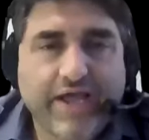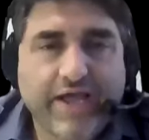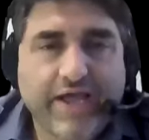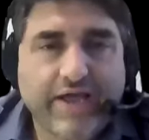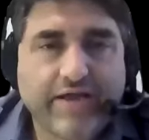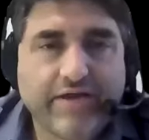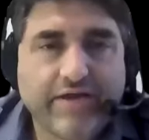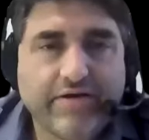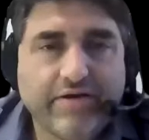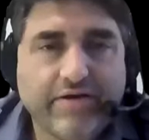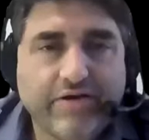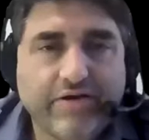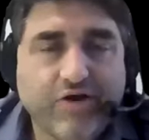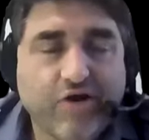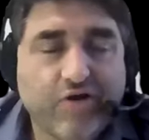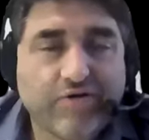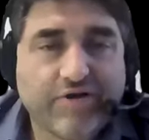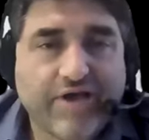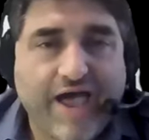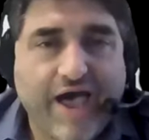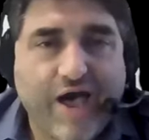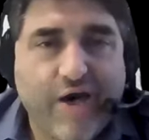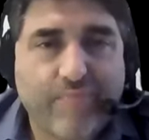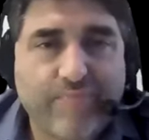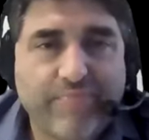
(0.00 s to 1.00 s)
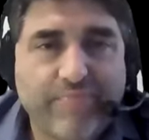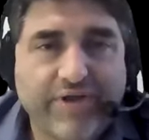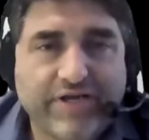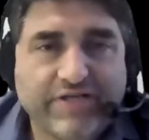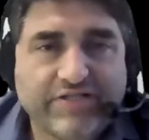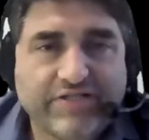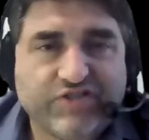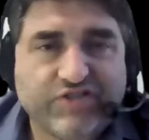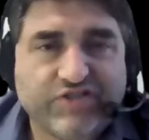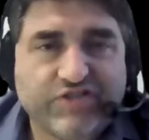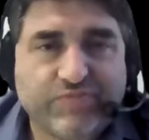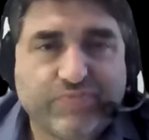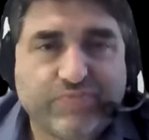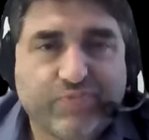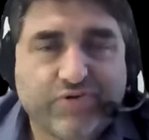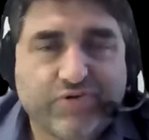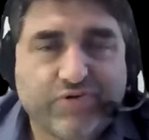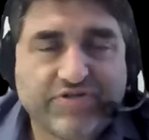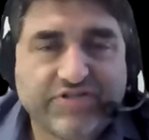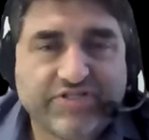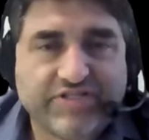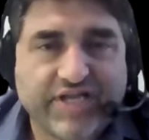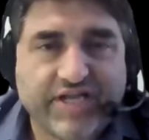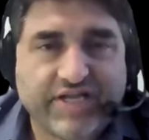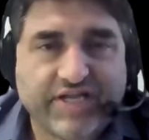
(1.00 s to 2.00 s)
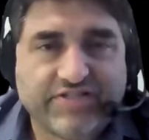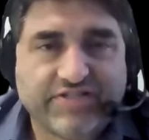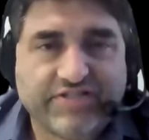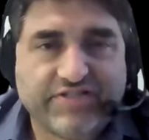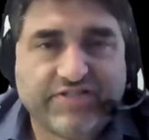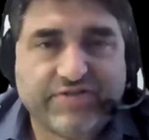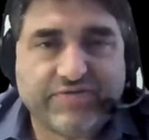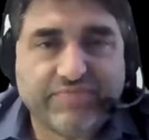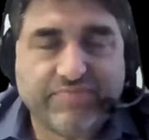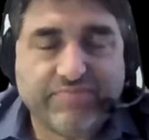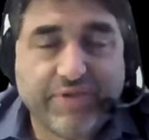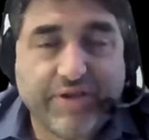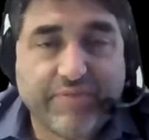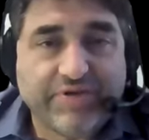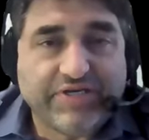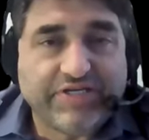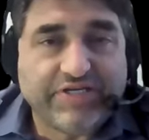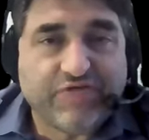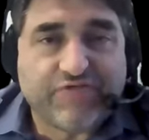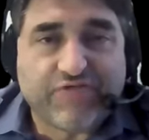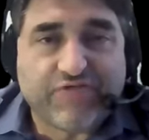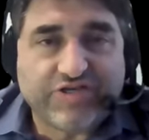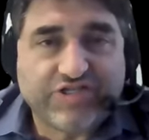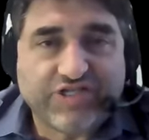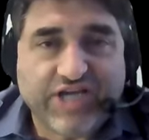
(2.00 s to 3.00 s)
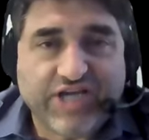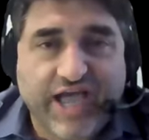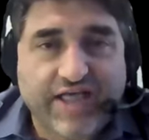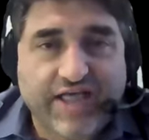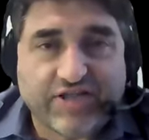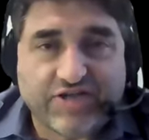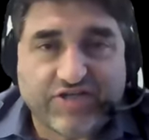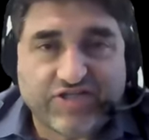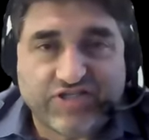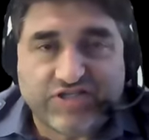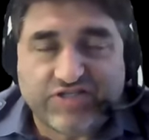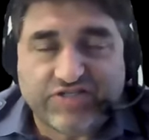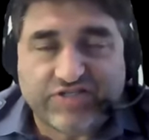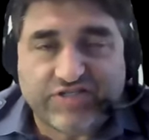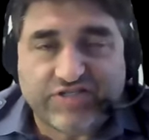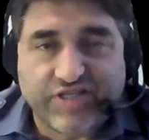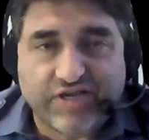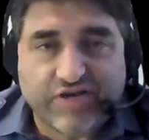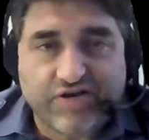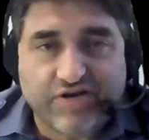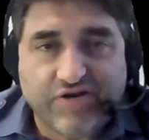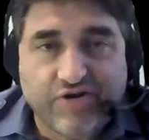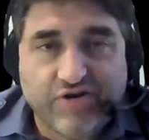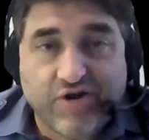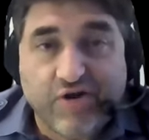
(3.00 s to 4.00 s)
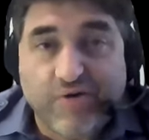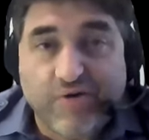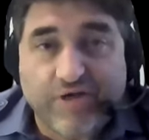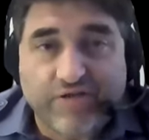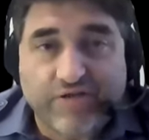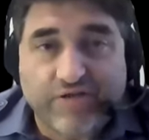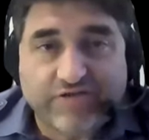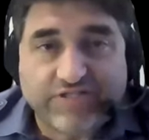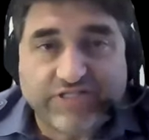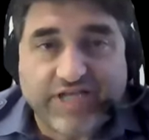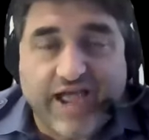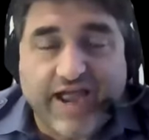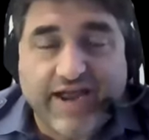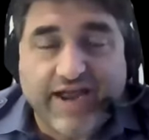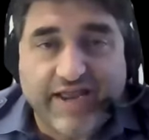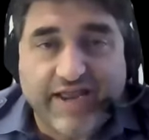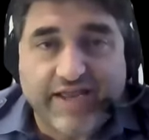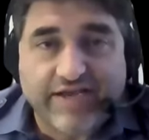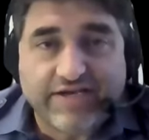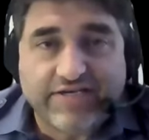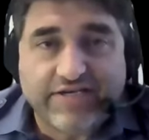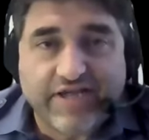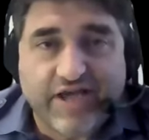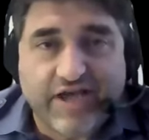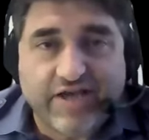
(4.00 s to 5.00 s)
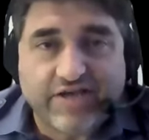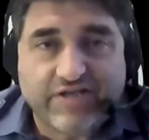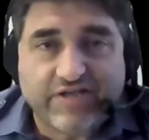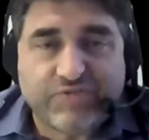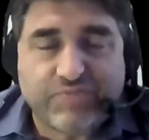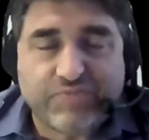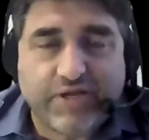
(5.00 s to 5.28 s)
I know Kyle Pitts presents maybe different challenges that no other tight end does,